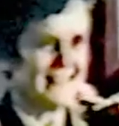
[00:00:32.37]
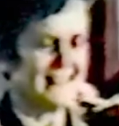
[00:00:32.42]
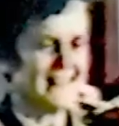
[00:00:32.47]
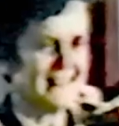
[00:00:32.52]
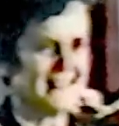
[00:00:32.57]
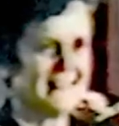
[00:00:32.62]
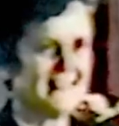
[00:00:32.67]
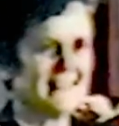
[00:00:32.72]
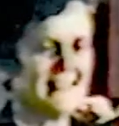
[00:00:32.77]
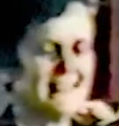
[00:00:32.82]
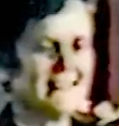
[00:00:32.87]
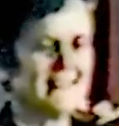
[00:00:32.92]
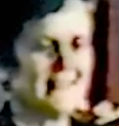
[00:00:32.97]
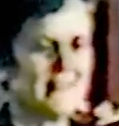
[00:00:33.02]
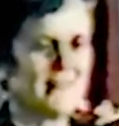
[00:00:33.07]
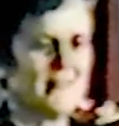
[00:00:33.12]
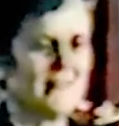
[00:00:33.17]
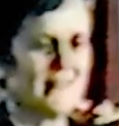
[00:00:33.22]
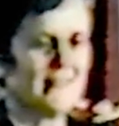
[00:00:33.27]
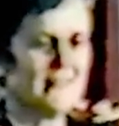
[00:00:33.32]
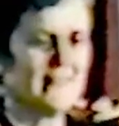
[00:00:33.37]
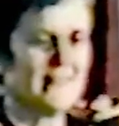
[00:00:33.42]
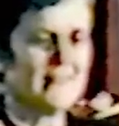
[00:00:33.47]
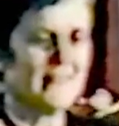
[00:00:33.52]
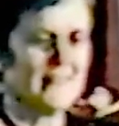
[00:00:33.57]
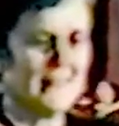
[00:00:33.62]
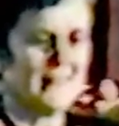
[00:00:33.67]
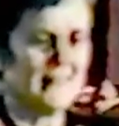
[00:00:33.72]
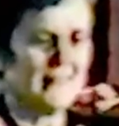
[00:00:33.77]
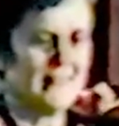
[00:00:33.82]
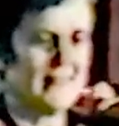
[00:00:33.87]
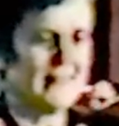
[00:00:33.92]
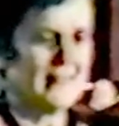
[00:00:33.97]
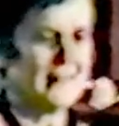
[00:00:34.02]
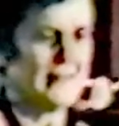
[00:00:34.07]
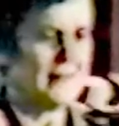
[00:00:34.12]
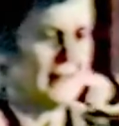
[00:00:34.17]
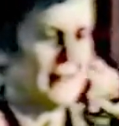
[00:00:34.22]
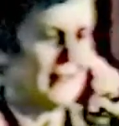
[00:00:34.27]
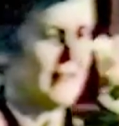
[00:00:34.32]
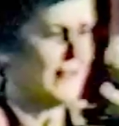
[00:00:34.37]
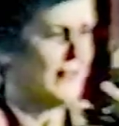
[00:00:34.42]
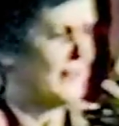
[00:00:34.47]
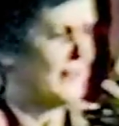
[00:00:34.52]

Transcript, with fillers: the Chief of the Army Nurse Corps and the